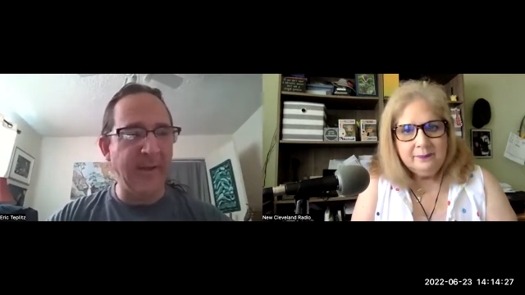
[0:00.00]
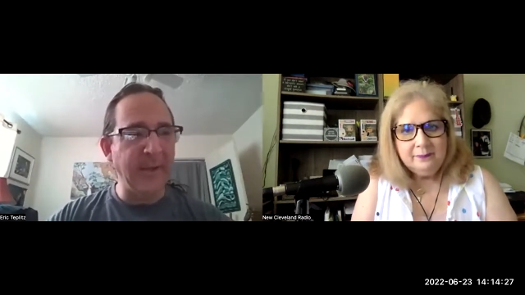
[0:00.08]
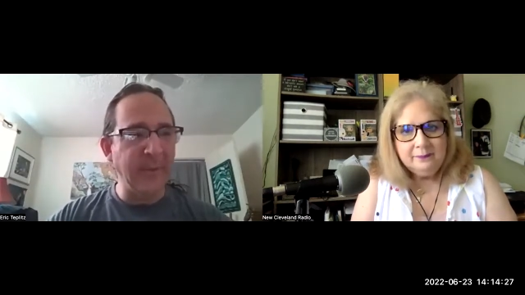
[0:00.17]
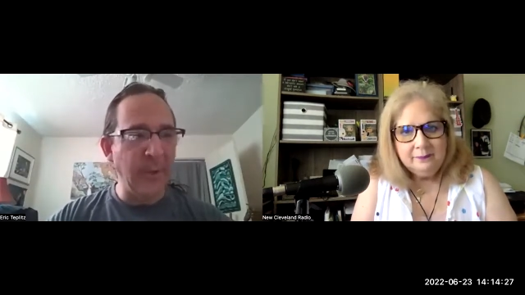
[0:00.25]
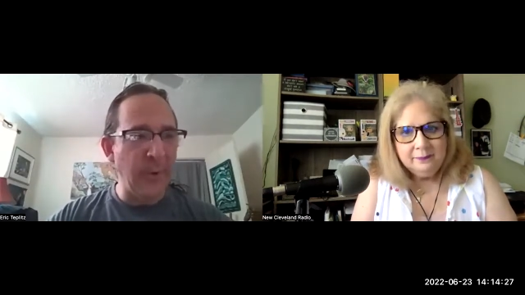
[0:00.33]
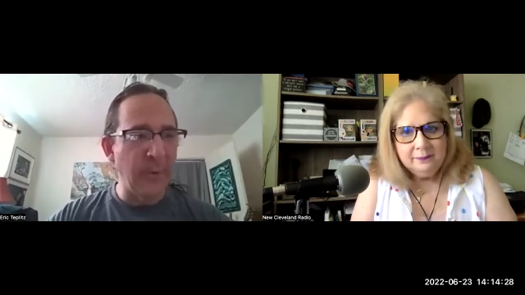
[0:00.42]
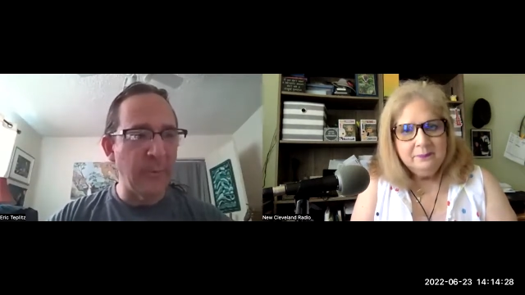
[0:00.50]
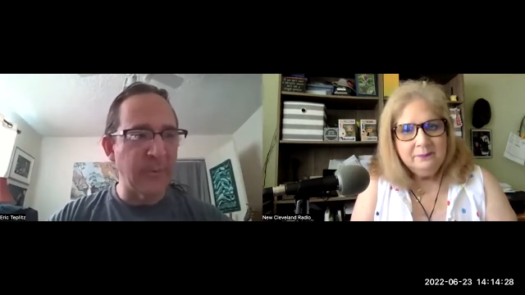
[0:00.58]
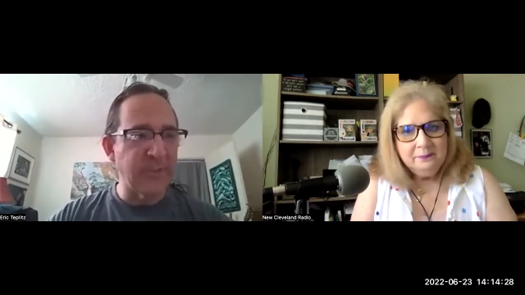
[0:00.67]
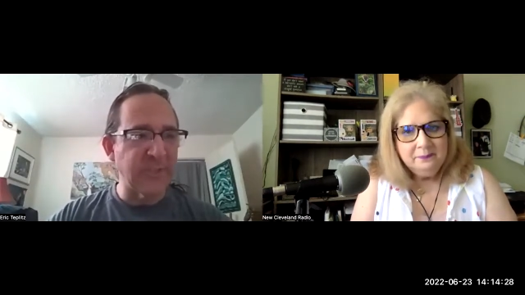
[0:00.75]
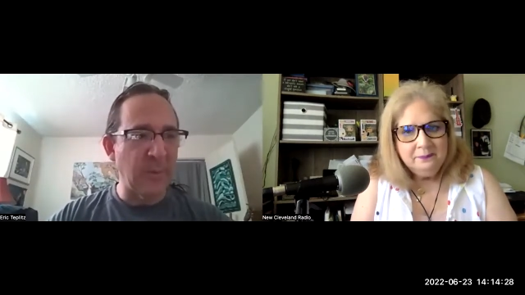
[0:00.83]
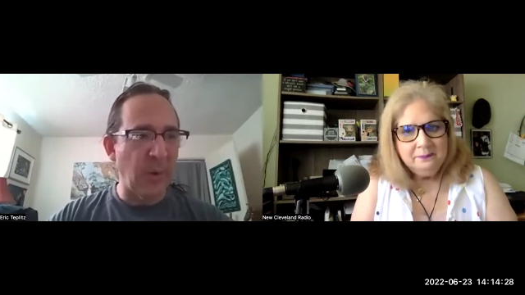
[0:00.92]
Speaker 1: I know
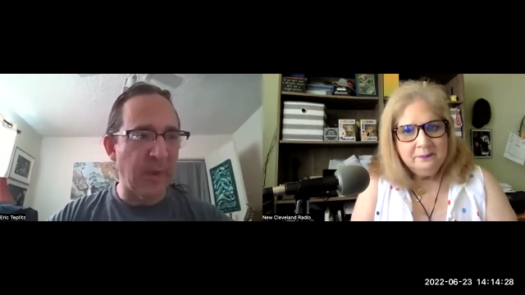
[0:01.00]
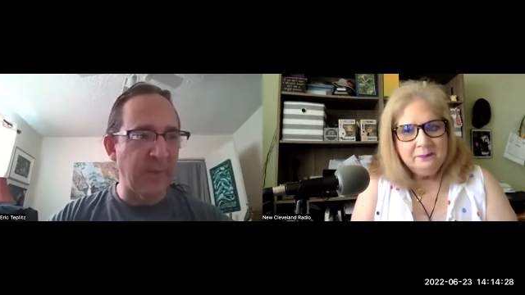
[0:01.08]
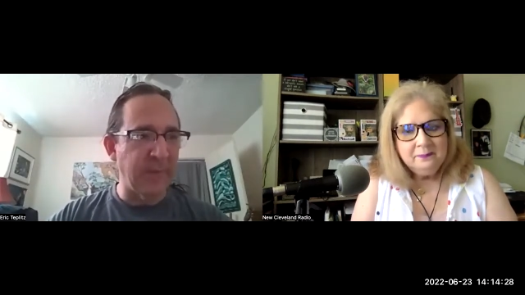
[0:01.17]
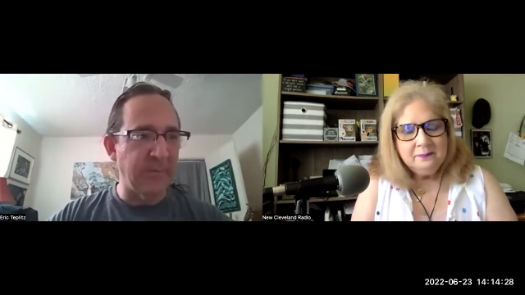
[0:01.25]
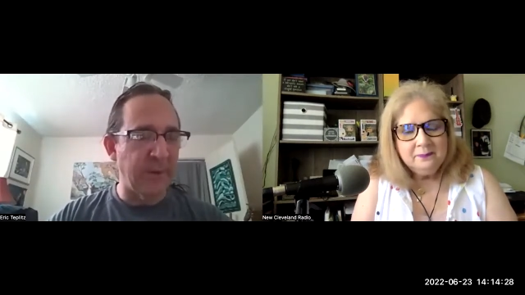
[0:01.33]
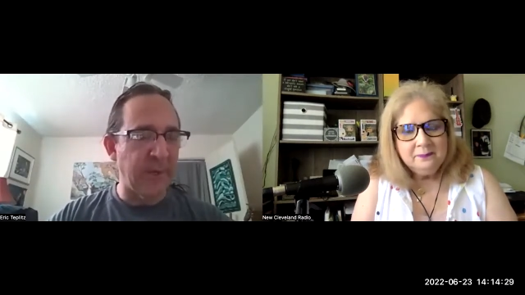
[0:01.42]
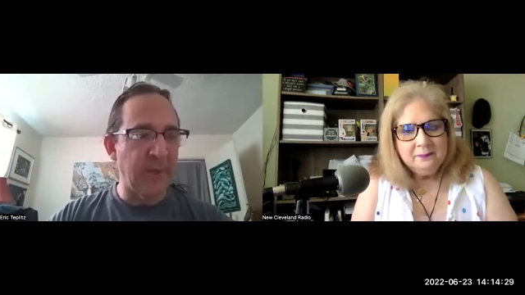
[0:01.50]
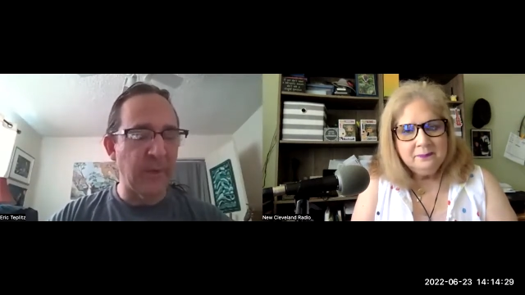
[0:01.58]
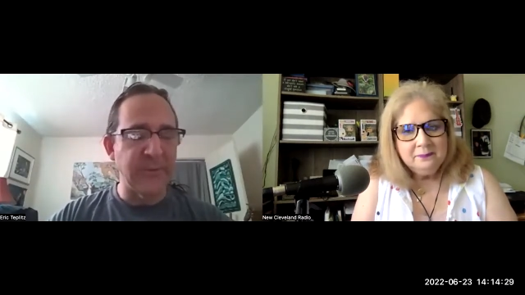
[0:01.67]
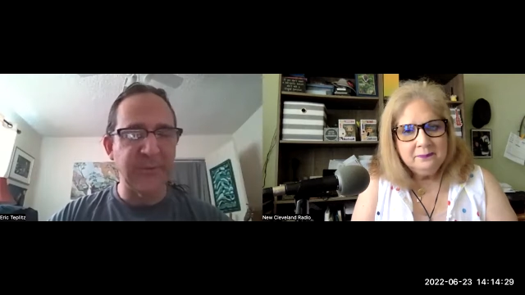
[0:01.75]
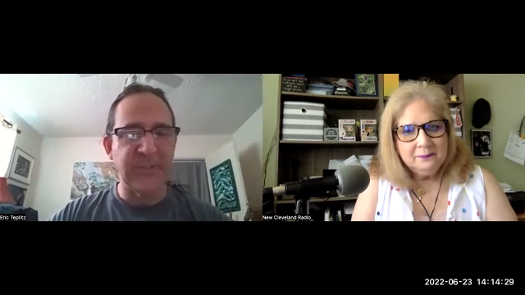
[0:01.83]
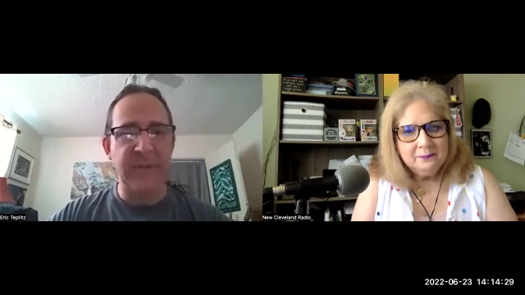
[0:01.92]
someone very
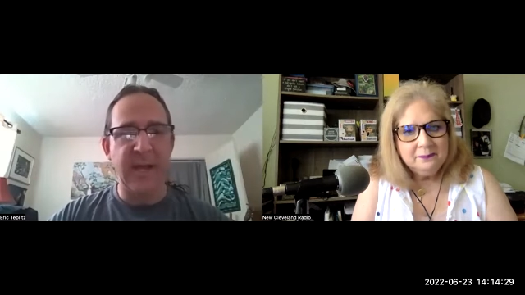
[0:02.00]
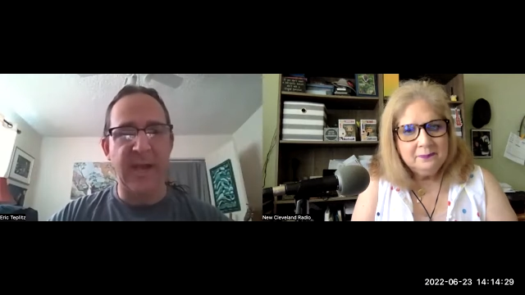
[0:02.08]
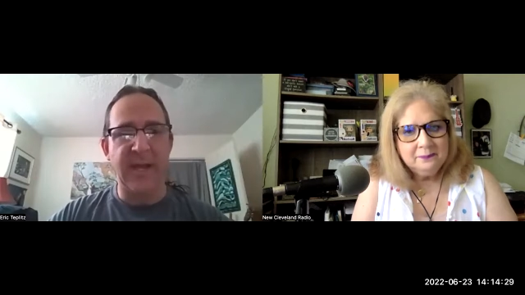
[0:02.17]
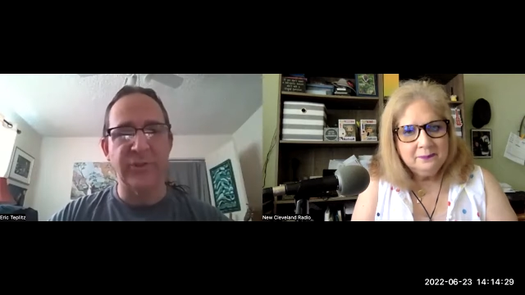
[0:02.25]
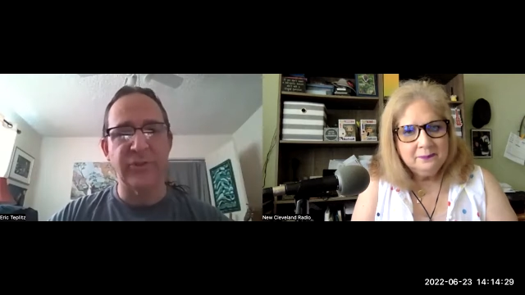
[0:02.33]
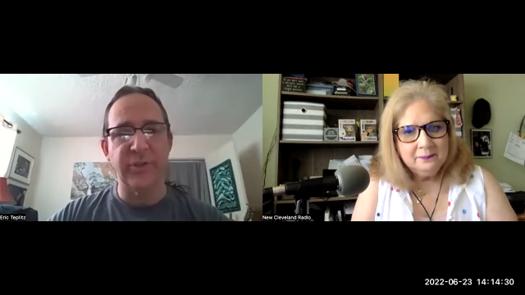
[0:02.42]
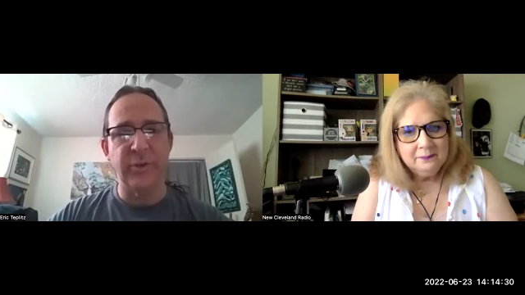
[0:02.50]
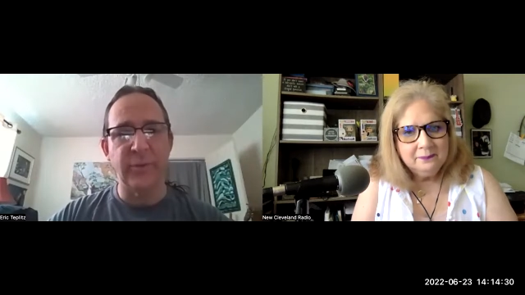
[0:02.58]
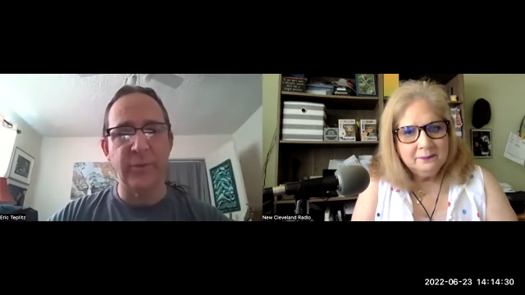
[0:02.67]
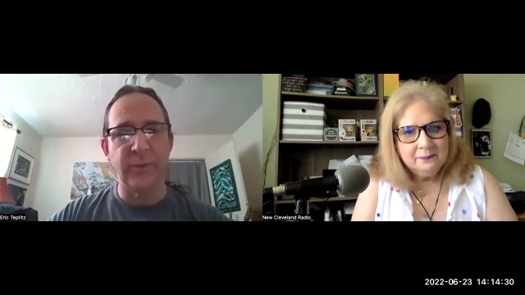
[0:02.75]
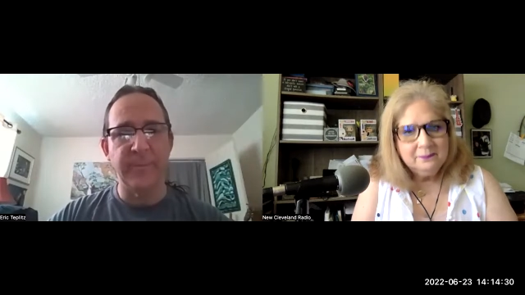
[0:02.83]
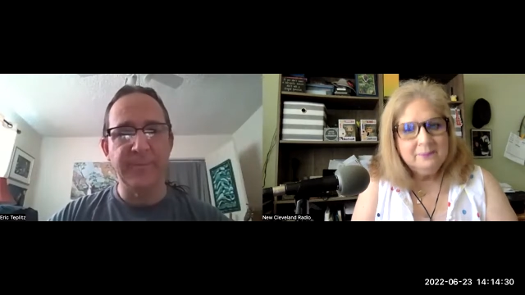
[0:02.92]
close to me, actually,
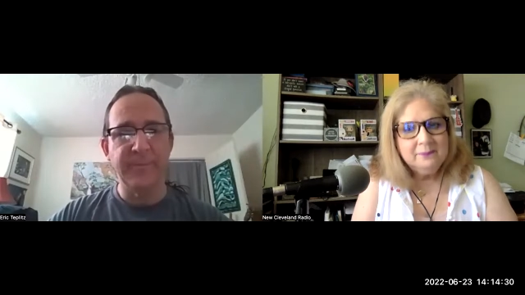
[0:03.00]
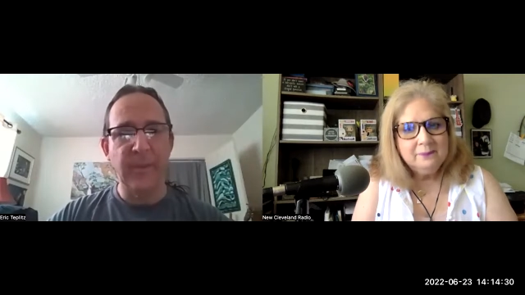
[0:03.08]
who